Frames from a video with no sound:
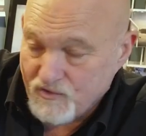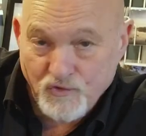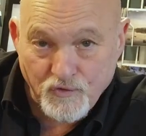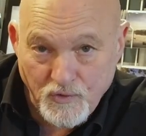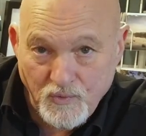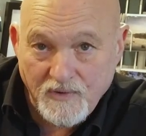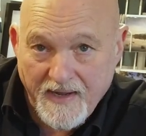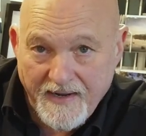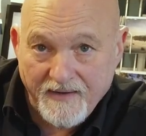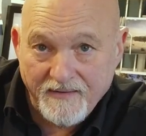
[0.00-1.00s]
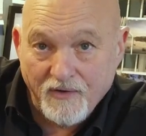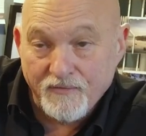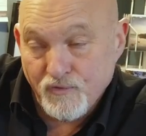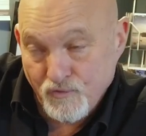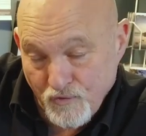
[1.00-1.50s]
true layer
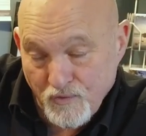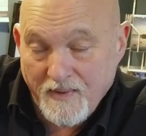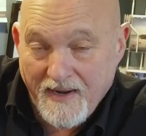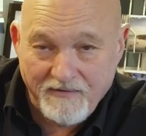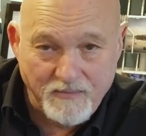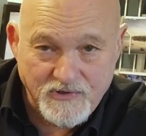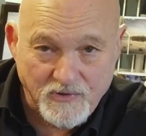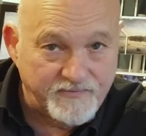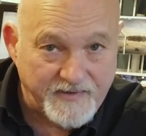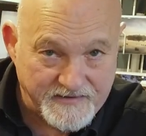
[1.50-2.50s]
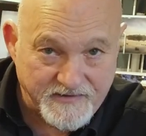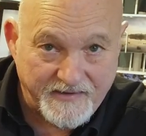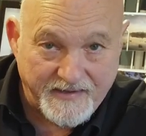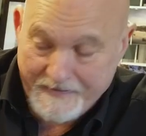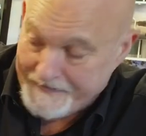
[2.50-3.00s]
of true barium sulfate
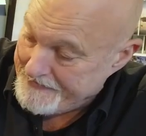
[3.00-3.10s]
on it.